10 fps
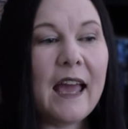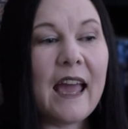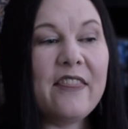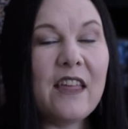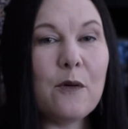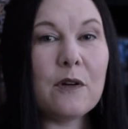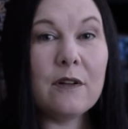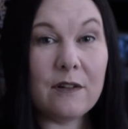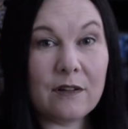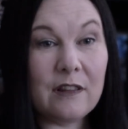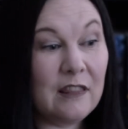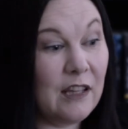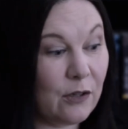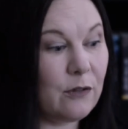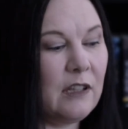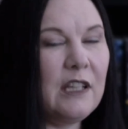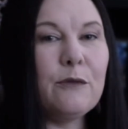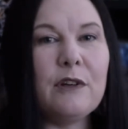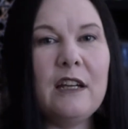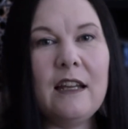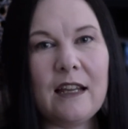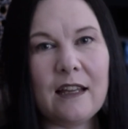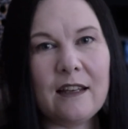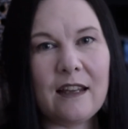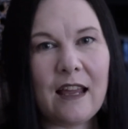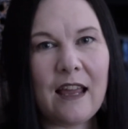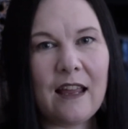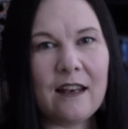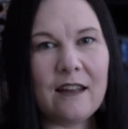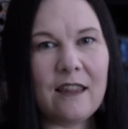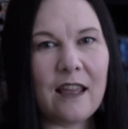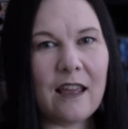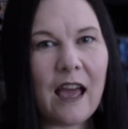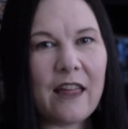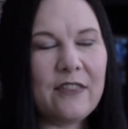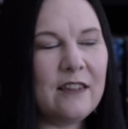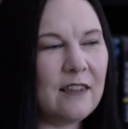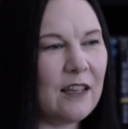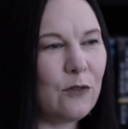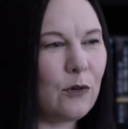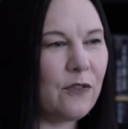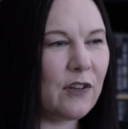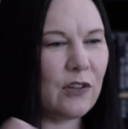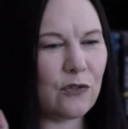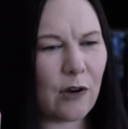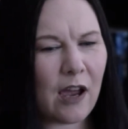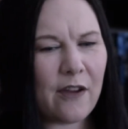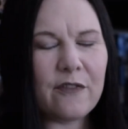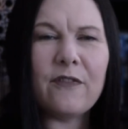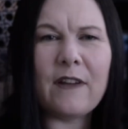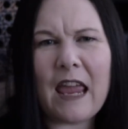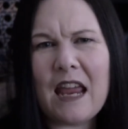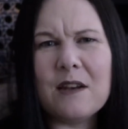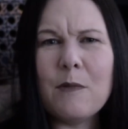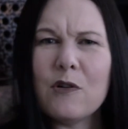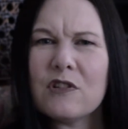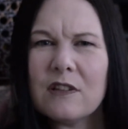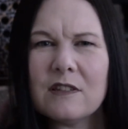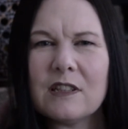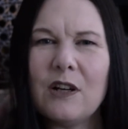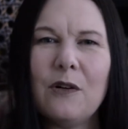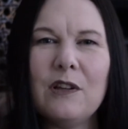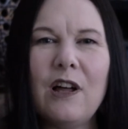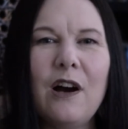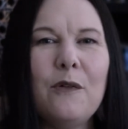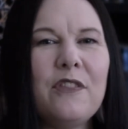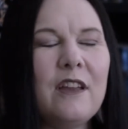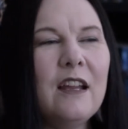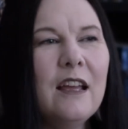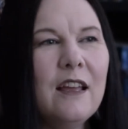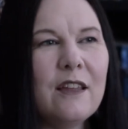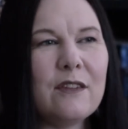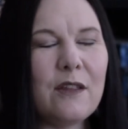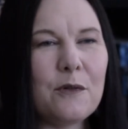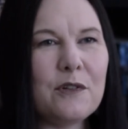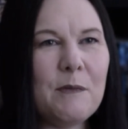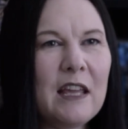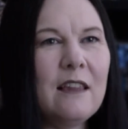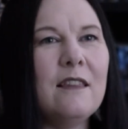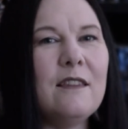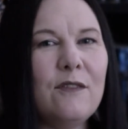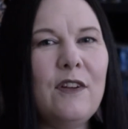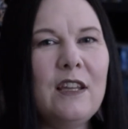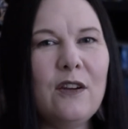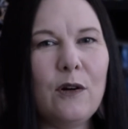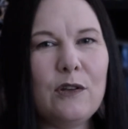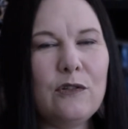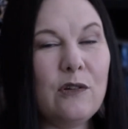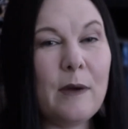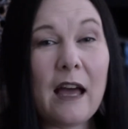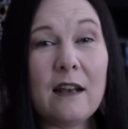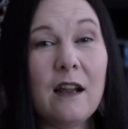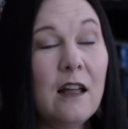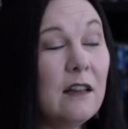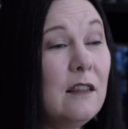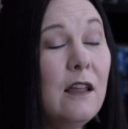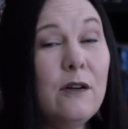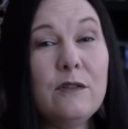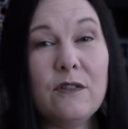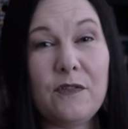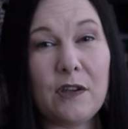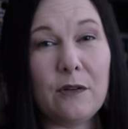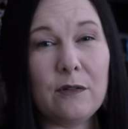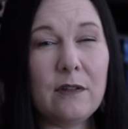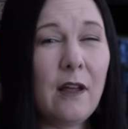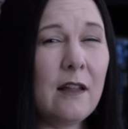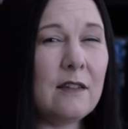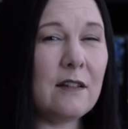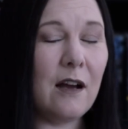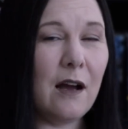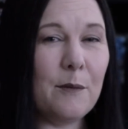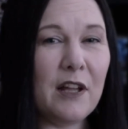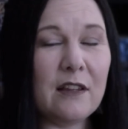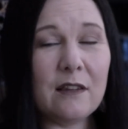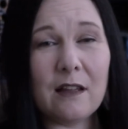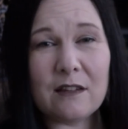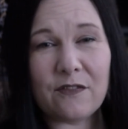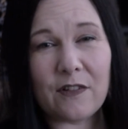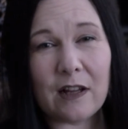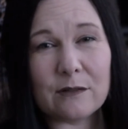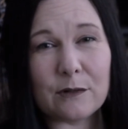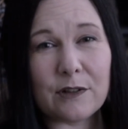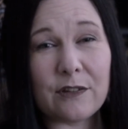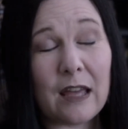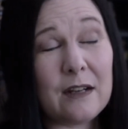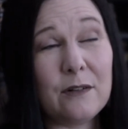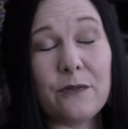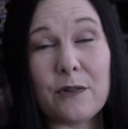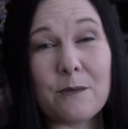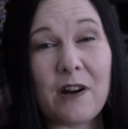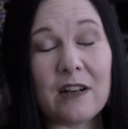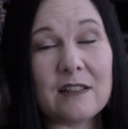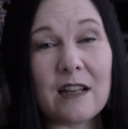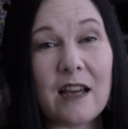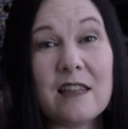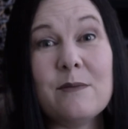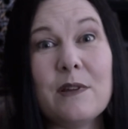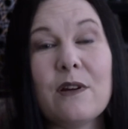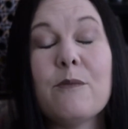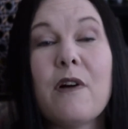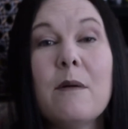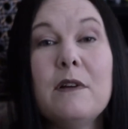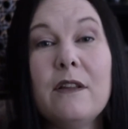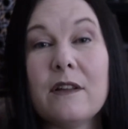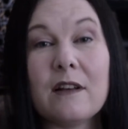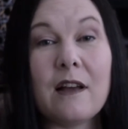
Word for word: and they were literally reading it and they had these like sort of contrived hand motions to go along with it. So they were making this video on YouTube, had loads of views, lots of comments, lots of followers. I don't know if they're monetized, but they're probably on the